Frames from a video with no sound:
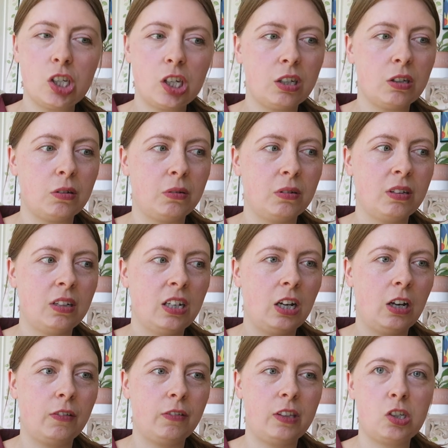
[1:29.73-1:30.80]
two
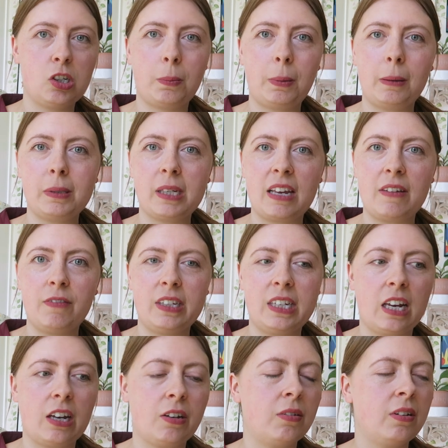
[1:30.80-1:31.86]
of the shop update
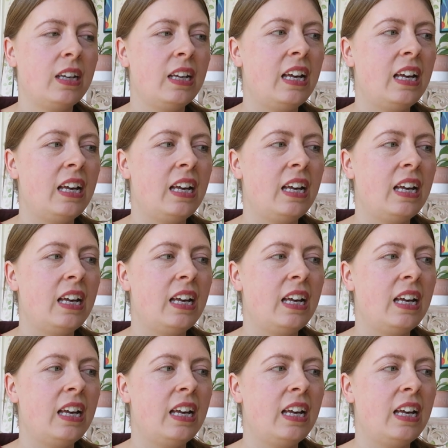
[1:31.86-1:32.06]
video.